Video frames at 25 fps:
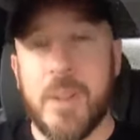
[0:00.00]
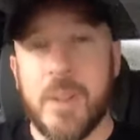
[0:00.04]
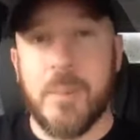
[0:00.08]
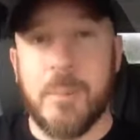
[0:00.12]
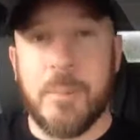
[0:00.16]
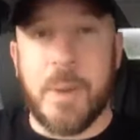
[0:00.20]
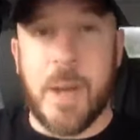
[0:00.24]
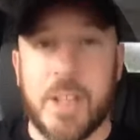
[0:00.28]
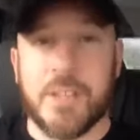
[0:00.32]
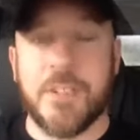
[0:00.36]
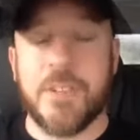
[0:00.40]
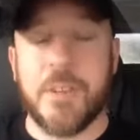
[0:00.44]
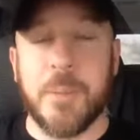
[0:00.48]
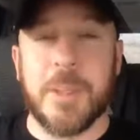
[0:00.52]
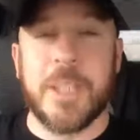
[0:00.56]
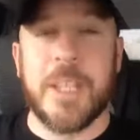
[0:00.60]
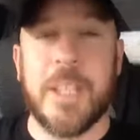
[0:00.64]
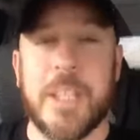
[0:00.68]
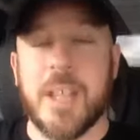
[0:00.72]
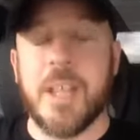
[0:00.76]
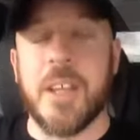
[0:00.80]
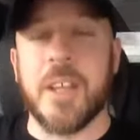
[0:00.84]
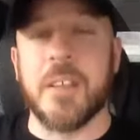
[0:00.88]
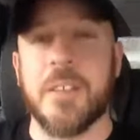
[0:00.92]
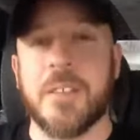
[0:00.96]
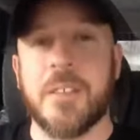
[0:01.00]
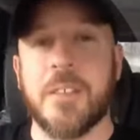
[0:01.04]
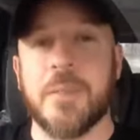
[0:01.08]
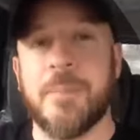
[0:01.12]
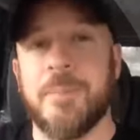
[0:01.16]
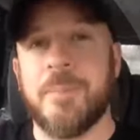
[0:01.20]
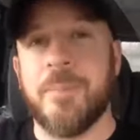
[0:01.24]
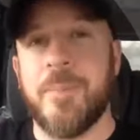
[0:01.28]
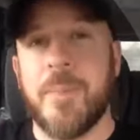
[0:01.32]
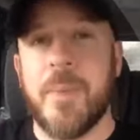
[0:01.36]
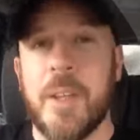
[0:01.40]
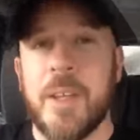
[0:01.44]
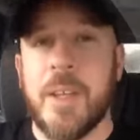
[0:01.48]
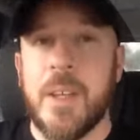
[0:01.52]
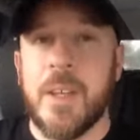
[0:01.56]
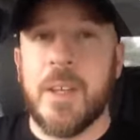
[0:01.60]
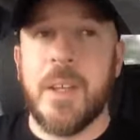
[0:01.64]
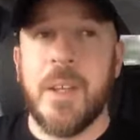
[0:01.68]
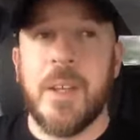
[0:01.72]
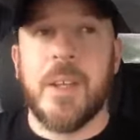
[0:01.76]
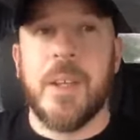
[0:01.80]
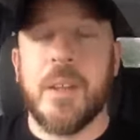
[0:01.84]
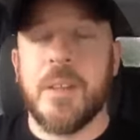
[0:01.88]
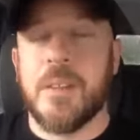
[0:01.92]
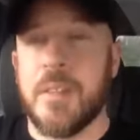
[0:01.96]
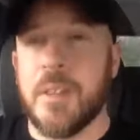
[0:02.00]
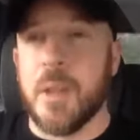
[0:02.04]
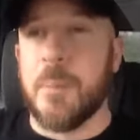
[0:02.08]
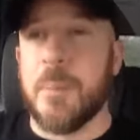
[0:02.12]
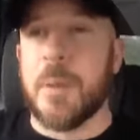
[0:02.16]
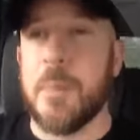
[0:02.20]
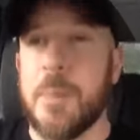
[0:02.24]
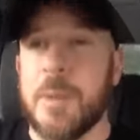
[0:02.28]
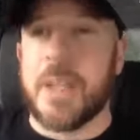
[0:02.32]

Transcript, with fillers: Possibly yes. Simply